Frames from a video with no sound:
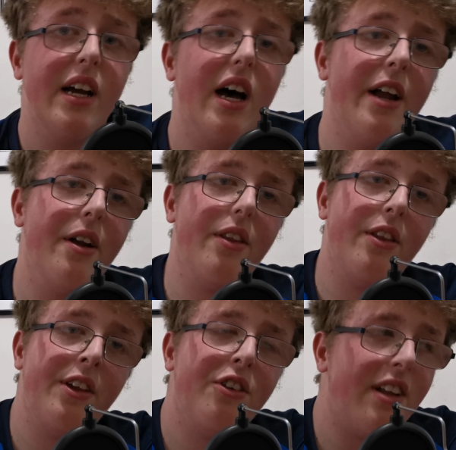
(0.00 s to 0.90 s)
And
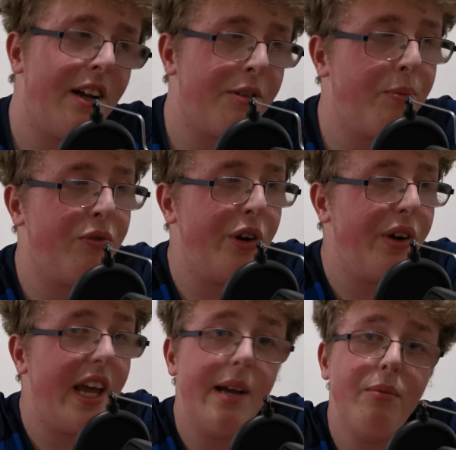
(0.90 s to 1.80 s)
these last few
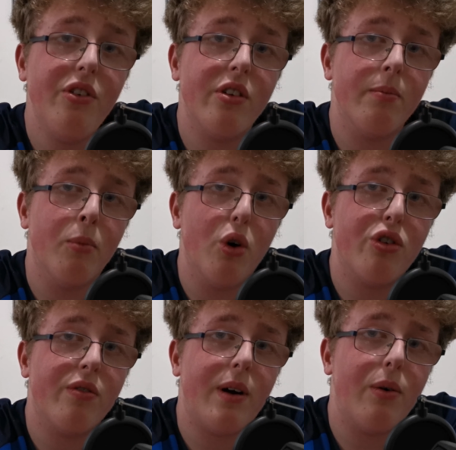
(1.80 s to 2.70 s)
games,
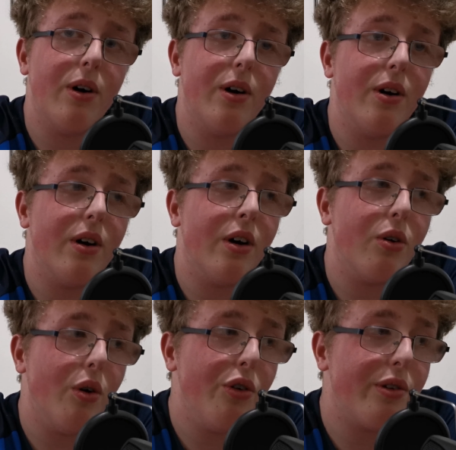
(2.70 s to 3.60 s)
most of our
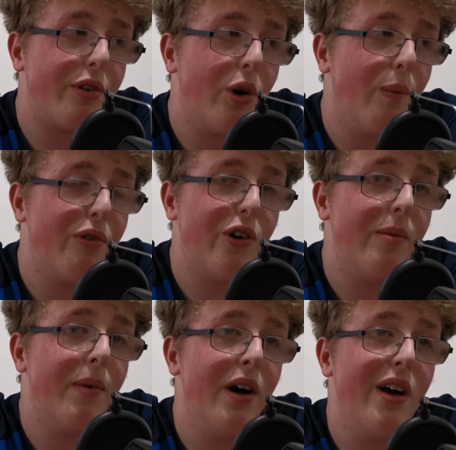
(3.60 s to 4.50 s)
goals have come
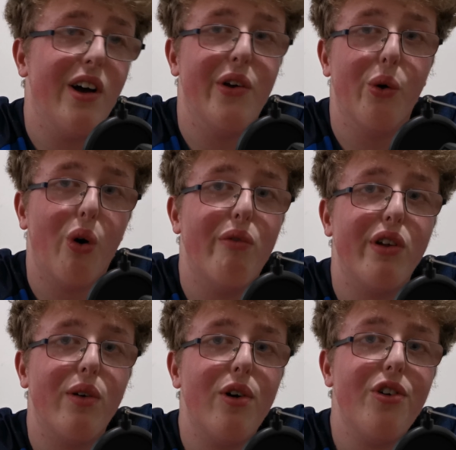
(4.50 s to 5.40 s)
from an
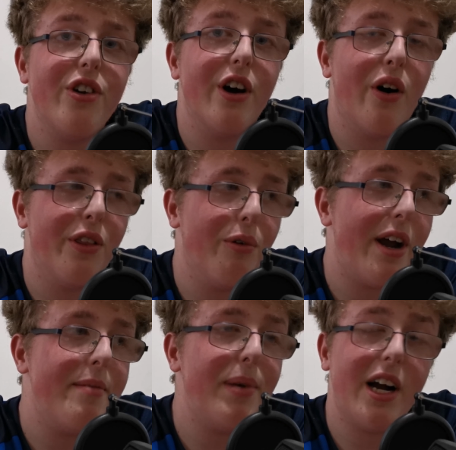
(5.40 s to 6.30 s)
overload on the
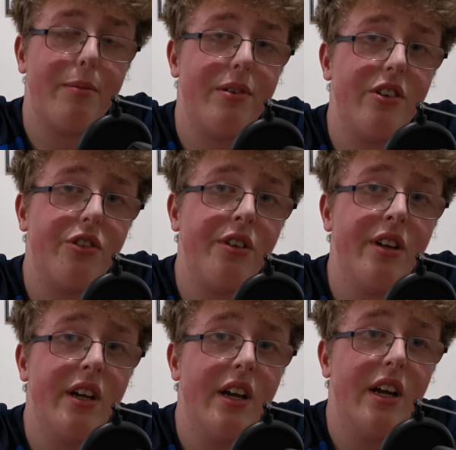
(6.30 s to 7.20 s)
right back
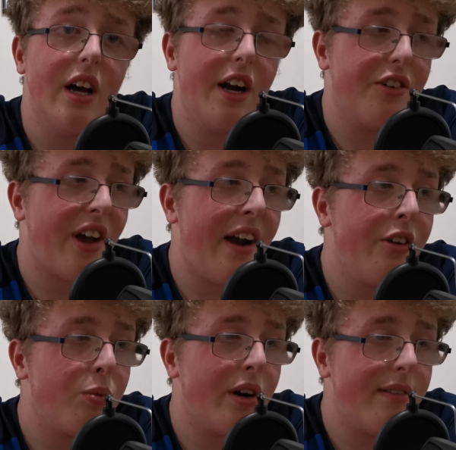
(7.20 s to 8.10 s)
position, and
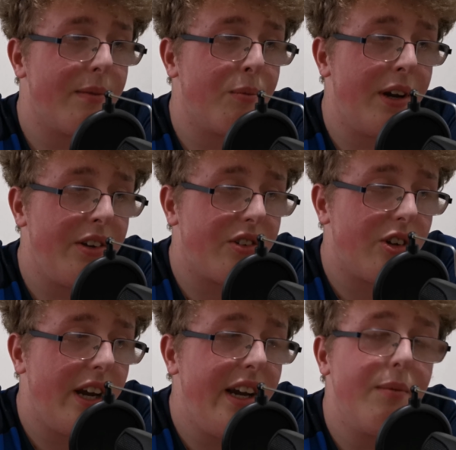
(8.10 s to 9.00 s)
Tanner's he's
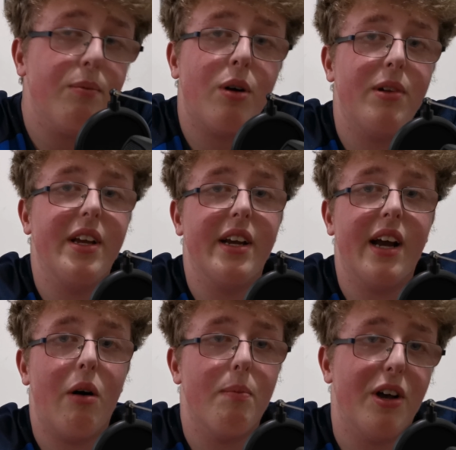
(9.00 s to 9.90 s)
probably
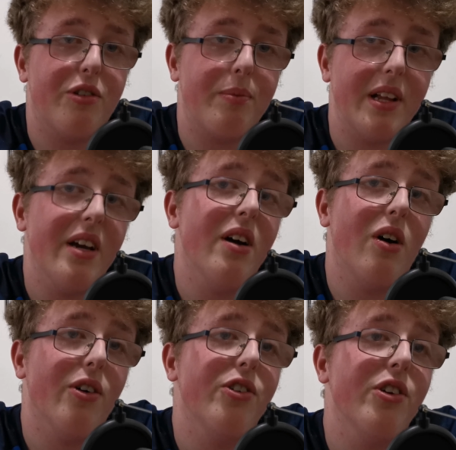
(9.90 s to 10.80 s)
our best player,
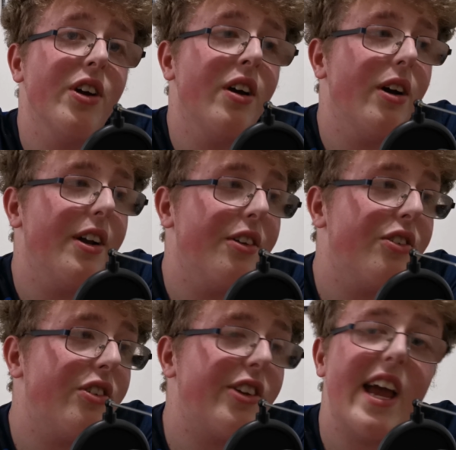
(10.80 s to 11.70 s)
honestly, and
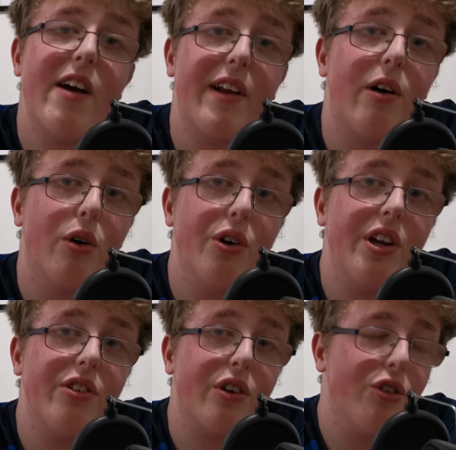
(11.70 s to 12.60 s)
it's scary how good he
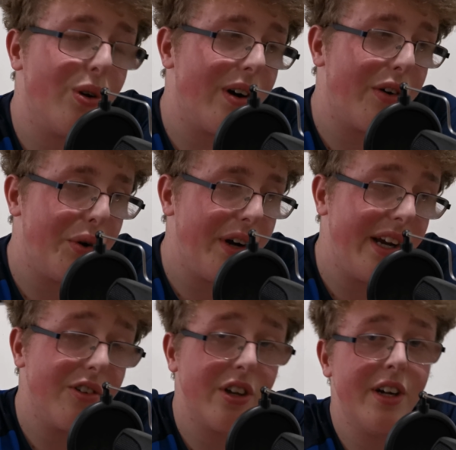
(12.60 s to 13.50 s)
is considering how young
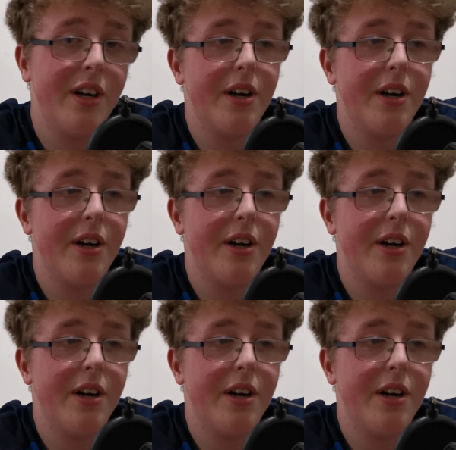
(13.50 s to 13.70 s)
he is.